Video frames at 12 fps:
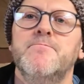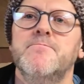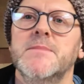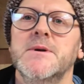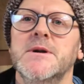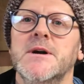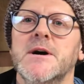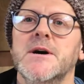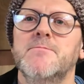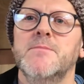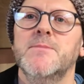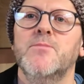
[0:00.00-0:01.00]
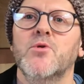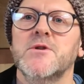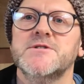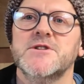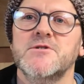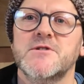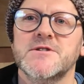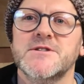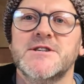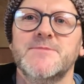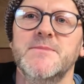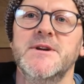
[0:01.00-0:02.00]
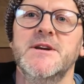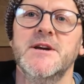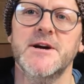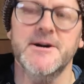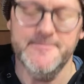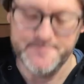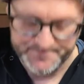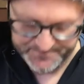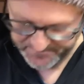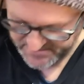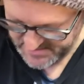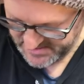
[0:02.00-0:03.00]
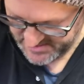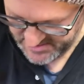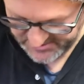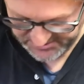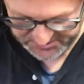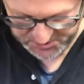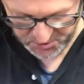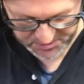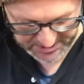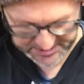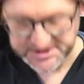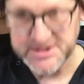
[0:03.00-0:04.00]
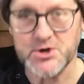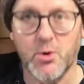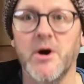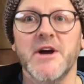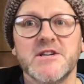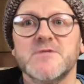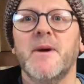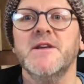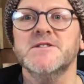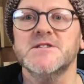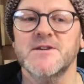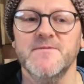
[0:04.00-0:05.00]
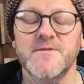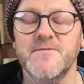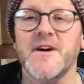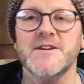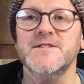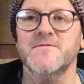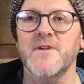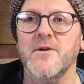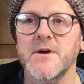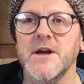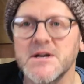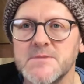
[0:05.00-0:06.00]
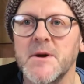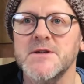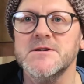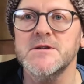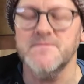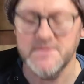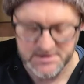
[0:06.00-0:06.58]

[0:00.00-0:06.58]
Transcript: me boiler suit because I said the sawdust is quite expensive. In fact, it's very expensive.